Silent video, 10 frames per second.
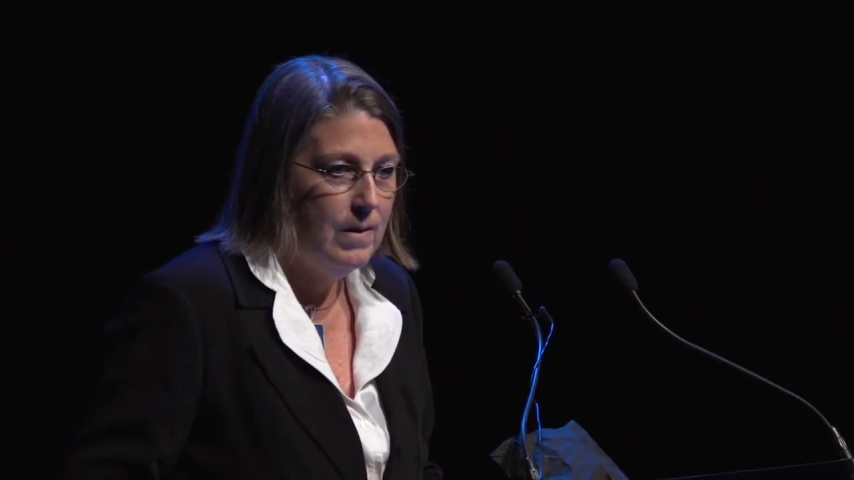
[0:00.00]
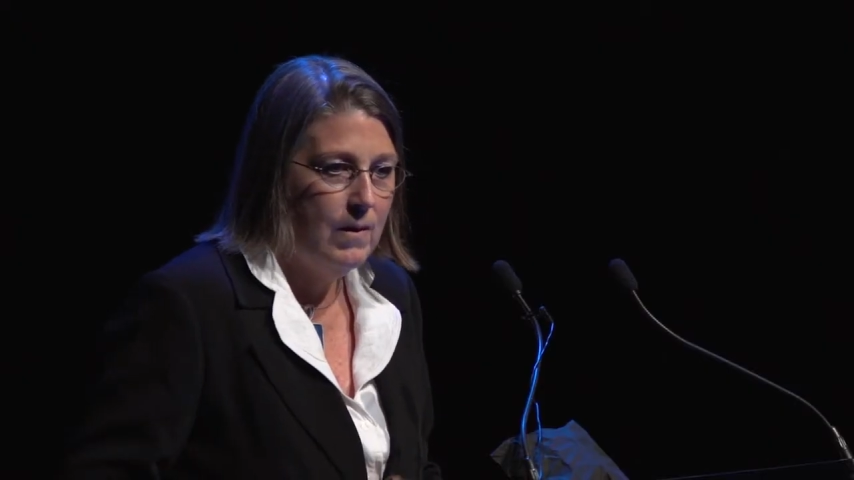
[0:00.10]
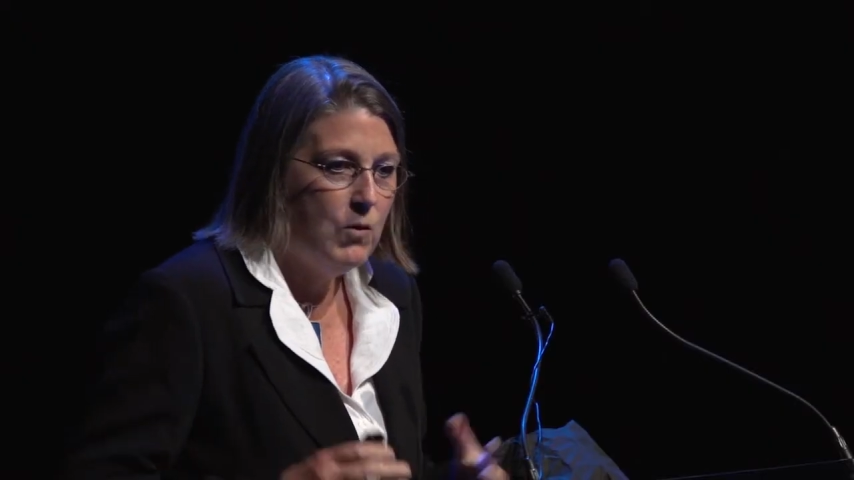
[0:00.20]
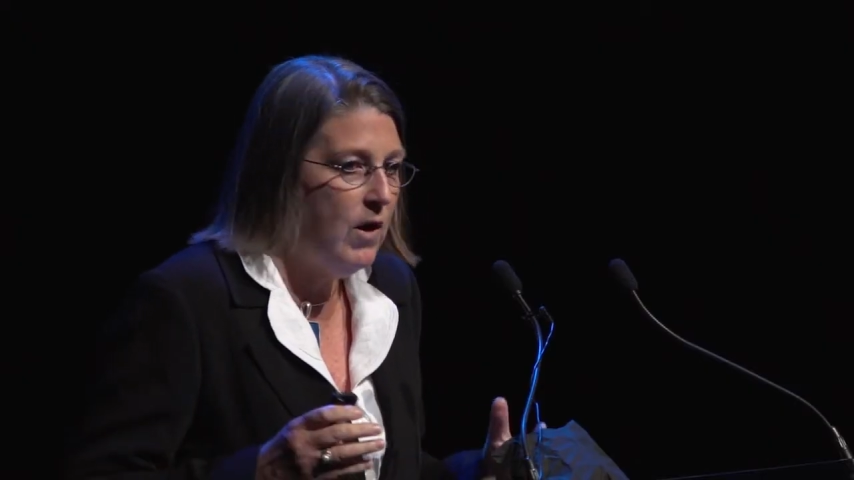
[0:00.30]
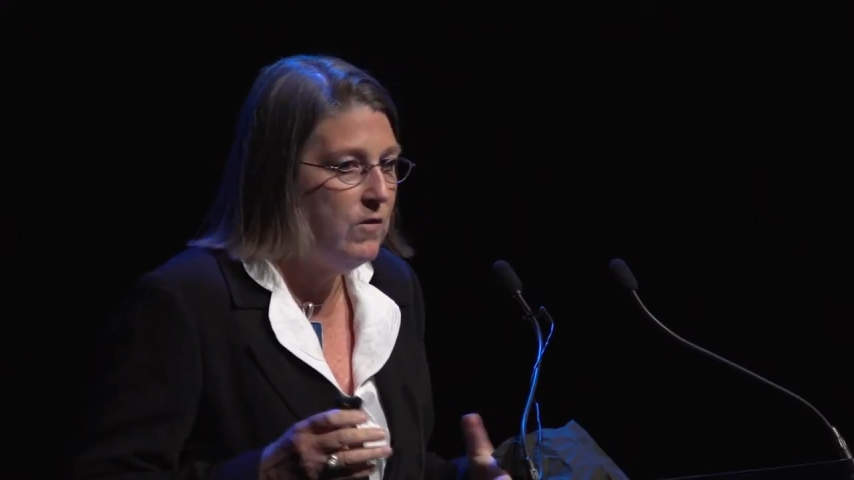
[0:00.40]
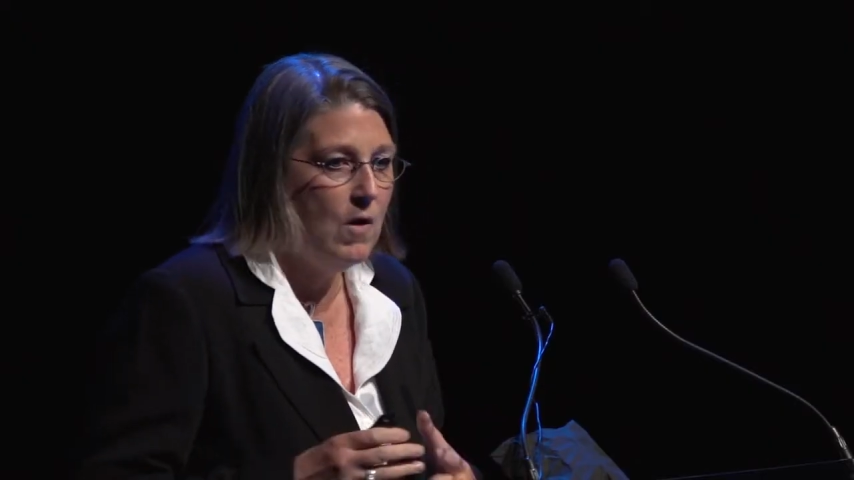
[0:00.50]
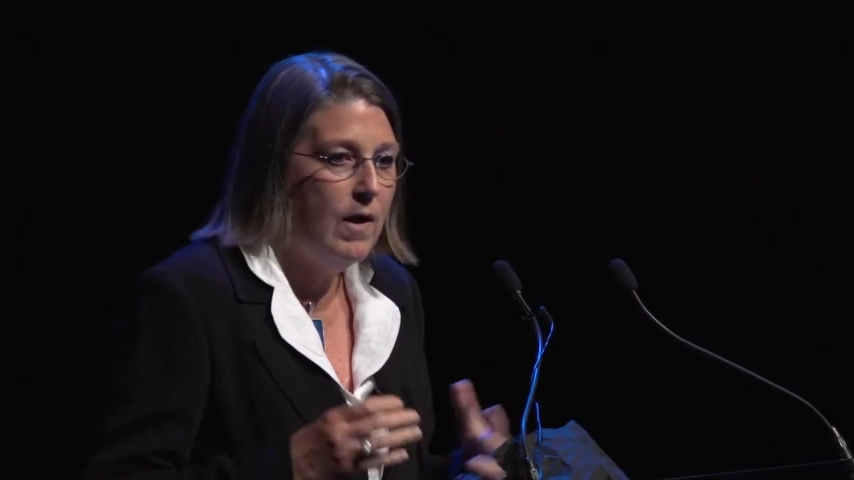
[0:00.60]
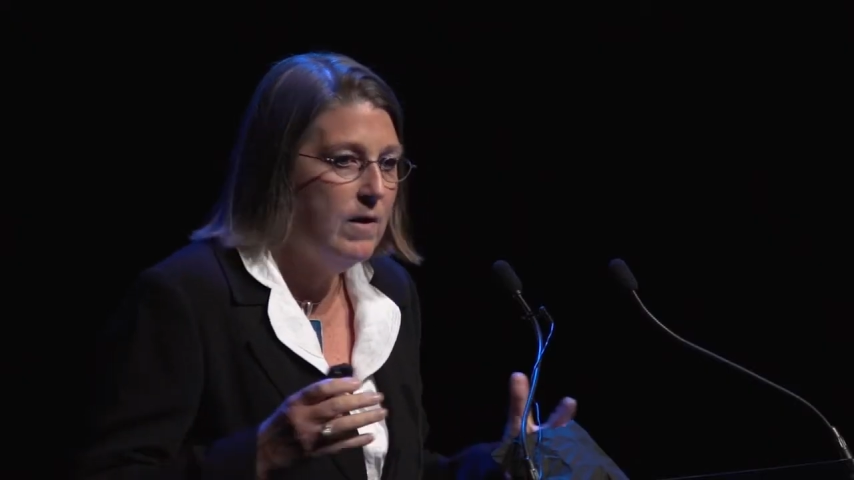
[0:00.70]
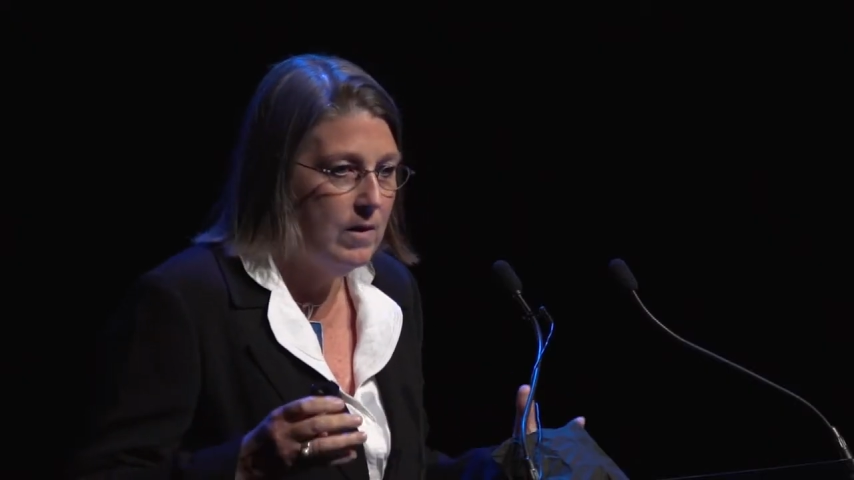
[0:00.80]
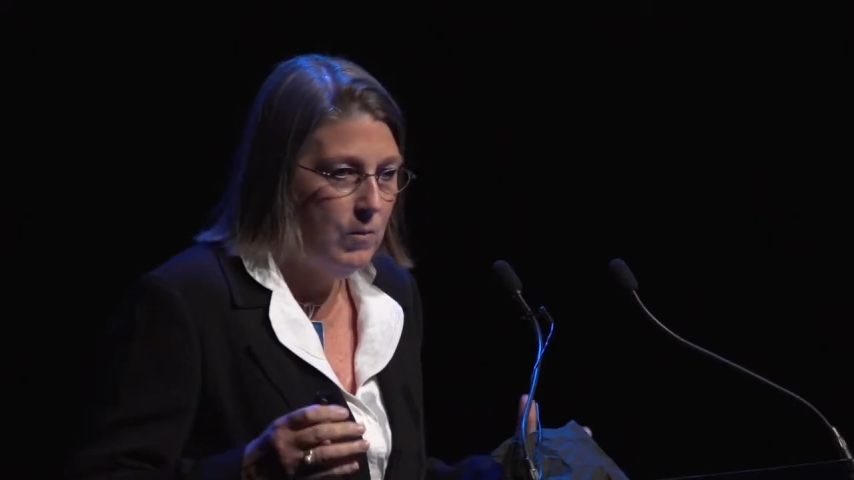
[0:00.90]
And we're not
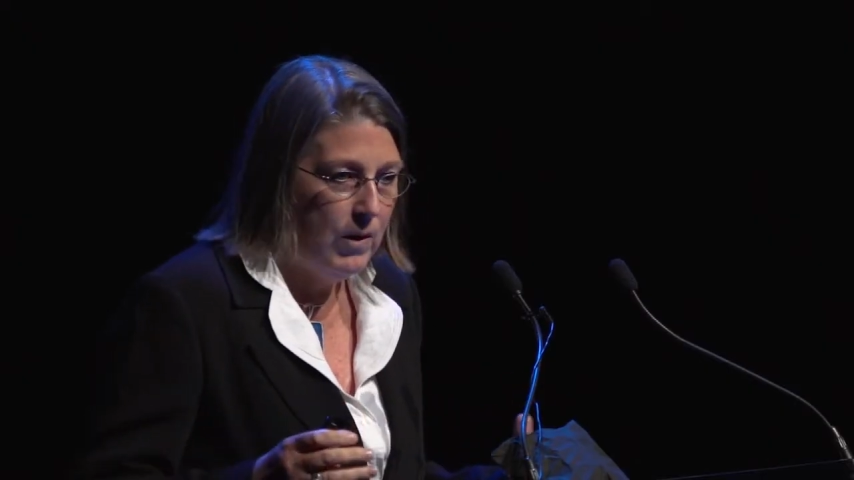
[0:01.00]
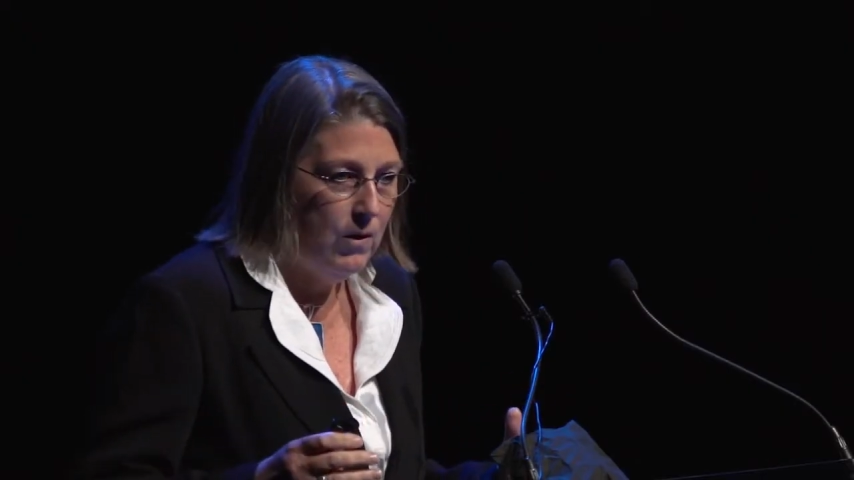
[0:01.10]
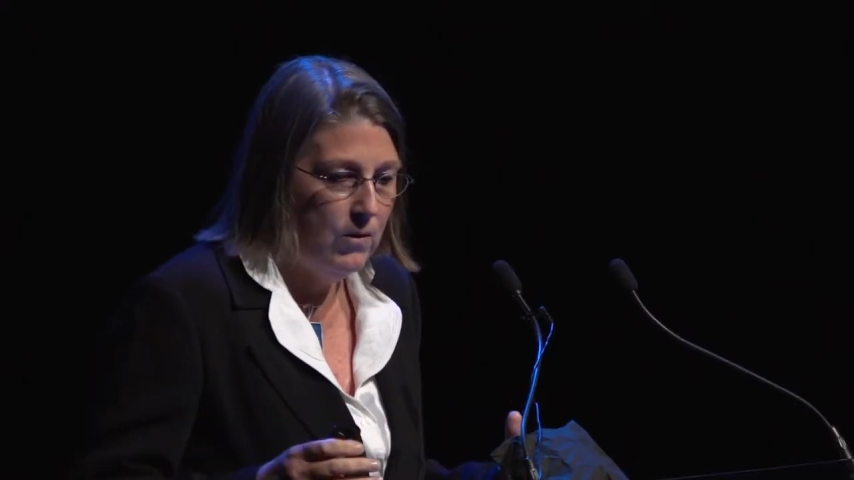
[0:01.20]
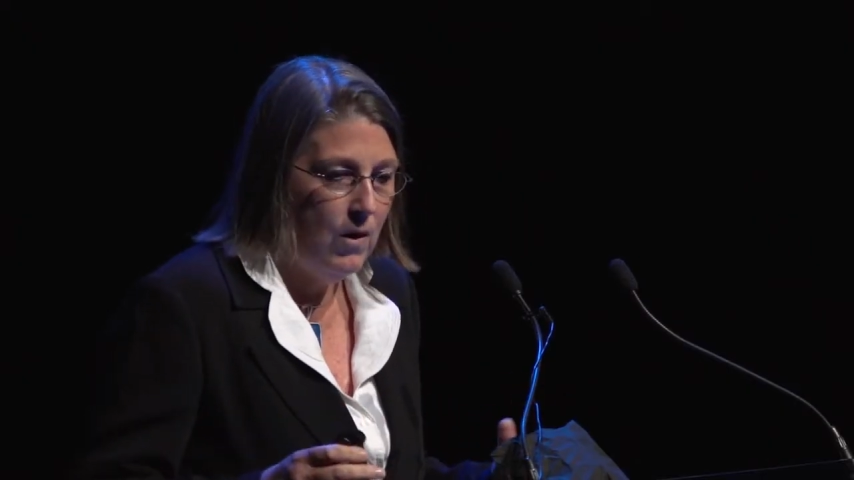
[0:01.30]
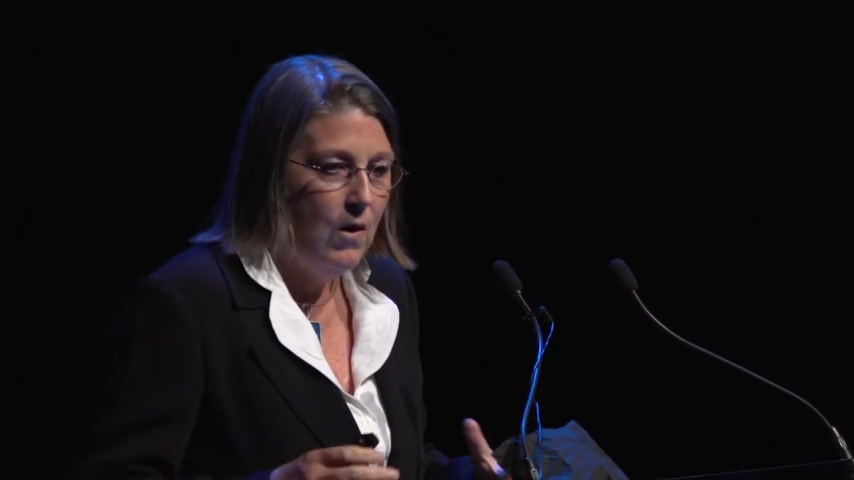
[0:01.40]
talking about